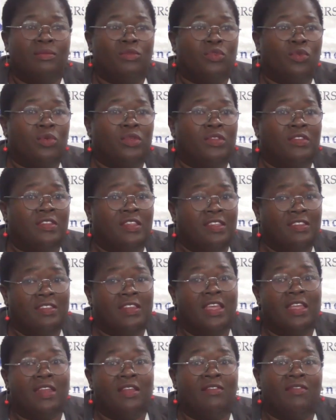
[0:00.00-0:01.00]
So since
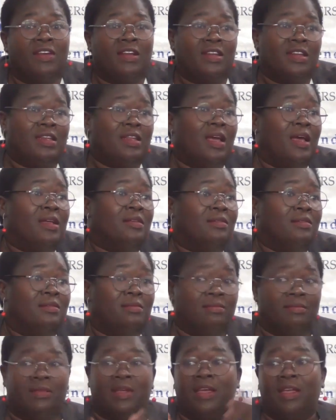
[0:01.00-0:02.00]
they never returned,
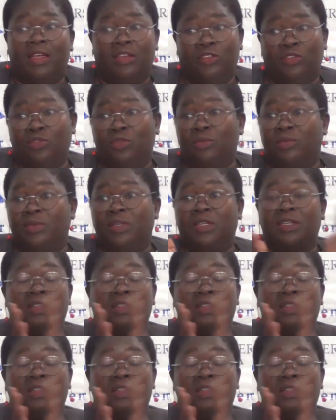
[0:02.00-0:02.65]
I assume